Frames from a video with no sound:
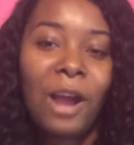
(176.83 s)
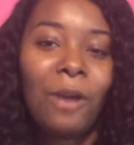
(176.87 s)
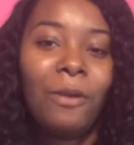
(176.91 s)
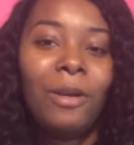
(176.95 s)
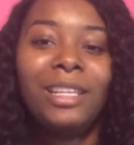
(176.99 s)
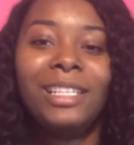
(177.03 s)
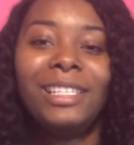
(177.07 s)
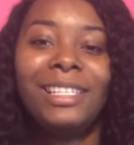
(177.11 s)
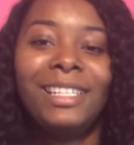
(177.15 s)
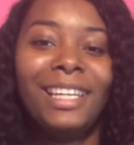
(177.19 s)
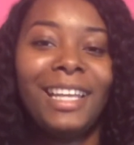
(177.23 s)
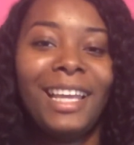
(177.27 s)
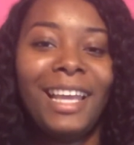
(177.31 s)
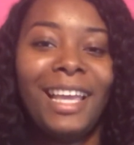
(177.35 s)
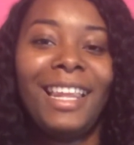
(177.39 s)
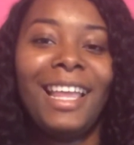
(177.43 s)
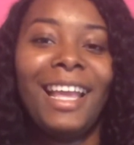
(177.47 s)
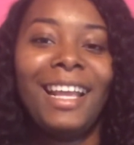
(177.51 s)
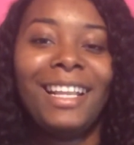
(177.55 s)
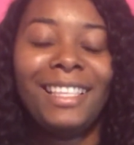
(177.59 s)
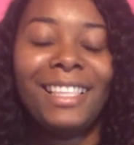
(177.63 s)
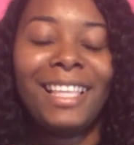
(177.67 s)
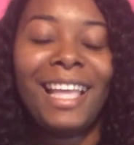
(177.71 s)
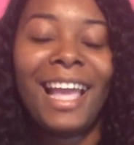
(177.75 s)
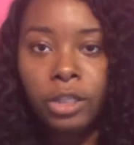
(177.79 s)
It wasn't nothing
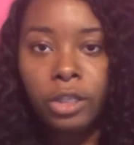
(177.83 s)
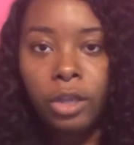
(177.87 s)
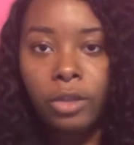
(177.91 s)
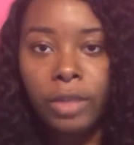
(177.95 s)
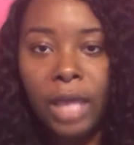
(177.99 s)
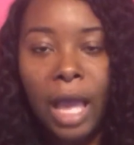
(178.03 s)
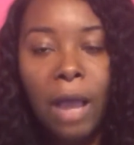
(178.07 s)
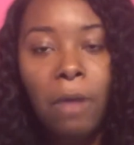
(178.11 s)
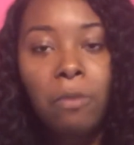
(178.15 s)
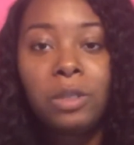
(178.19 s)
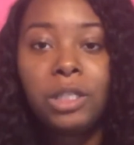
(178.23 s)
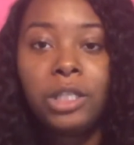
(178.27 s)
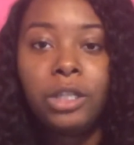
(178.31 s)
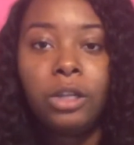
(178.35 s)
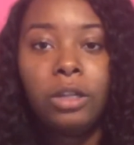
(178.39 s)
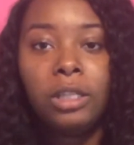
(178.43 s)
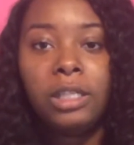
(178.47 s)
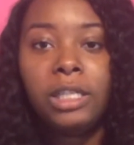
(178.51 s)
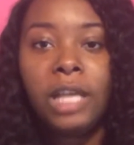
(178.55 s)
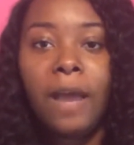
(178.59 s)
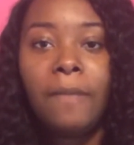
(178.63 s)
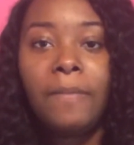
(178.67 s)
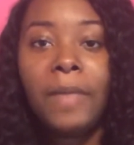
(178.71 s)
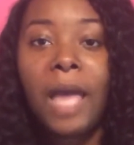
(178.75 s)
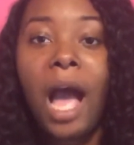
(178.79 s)
like that. So that was the only
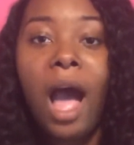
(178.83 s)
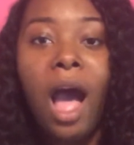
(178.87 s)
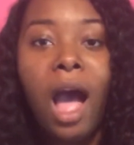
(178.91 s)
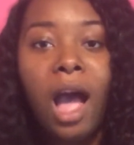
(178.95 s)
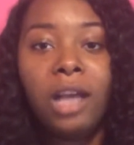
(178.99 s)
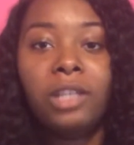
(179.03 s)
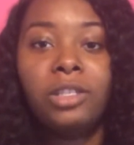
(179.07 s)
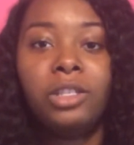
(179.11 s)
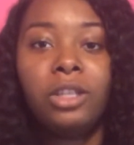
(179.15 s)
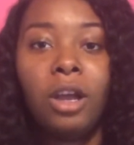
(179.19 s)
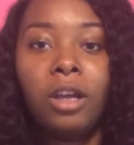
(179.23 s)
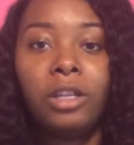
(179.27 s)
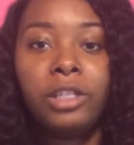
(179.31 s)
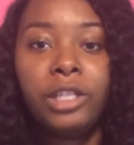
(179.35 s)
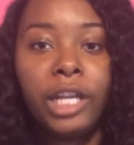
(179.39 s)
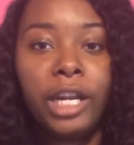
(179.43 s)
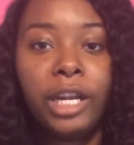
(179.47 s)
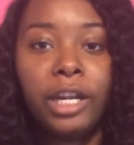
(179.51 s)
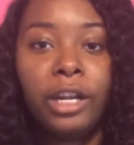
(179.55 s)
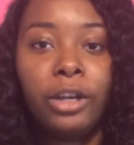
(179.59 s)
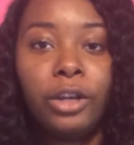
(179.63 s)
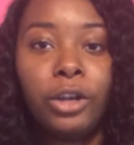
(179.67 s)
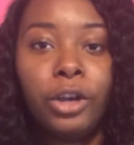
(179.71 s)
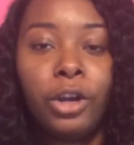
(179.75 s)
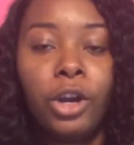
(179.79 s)
time that I saw
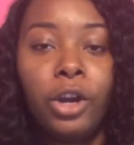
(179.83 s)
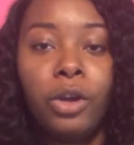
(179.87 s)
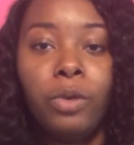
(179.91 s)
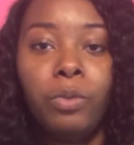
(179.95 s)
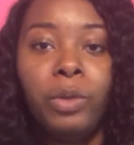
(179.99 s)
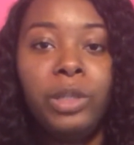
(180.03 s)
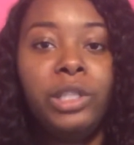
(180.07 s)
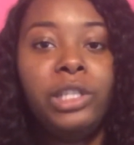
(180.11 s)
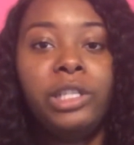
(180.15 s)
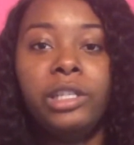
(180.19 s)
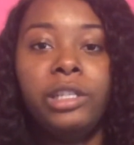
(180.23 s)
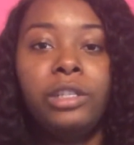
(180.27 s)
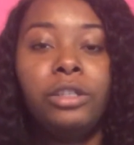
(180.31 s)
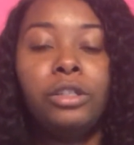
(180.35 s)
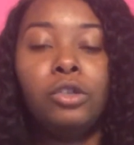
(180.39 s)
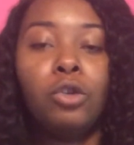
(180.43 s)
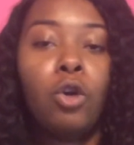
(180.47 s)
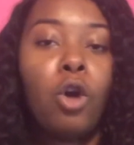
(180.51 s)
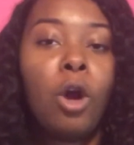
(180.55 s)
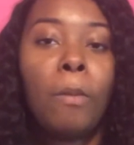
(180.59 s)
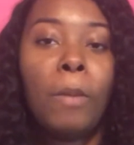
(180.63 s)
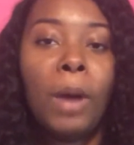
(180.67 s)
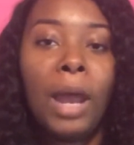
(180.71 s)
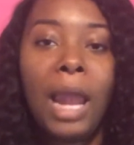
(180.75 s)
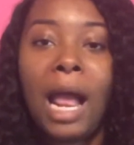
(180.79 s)
shedding occurred, which is
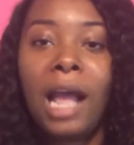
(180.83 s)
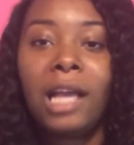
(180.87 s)
normal.